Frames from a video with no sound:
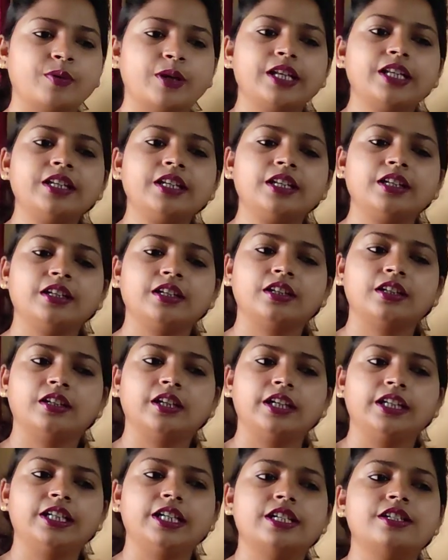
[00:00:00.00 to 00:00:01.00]
when
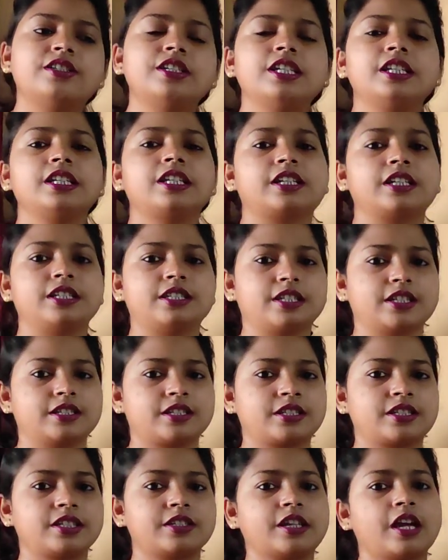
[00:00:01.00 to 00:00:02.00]
energy
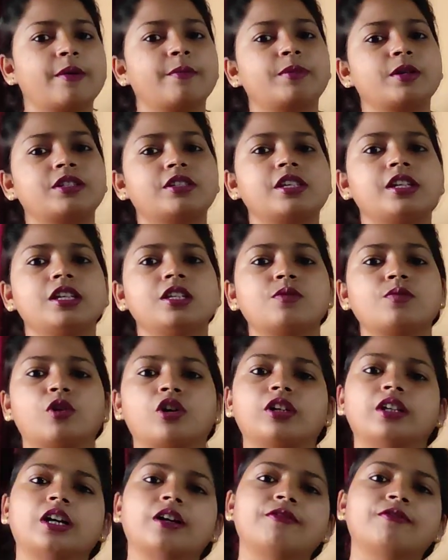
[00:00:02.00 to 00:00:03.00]
increases, temperature is
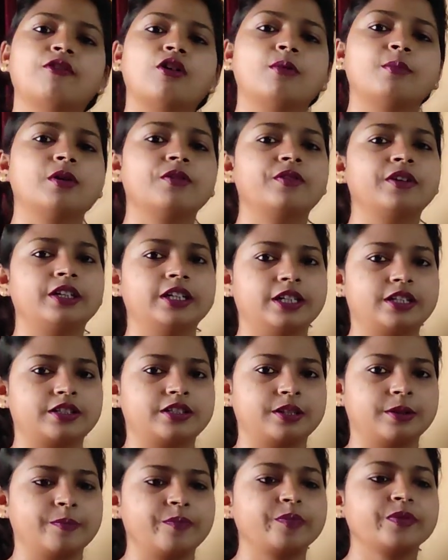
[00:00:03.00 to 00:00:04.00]
what? A form of
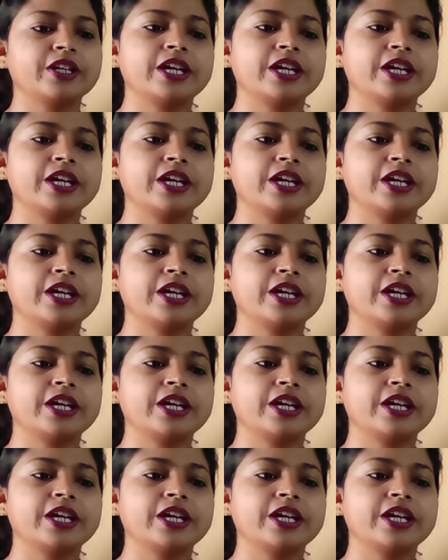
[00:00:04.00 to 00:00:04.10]
energy.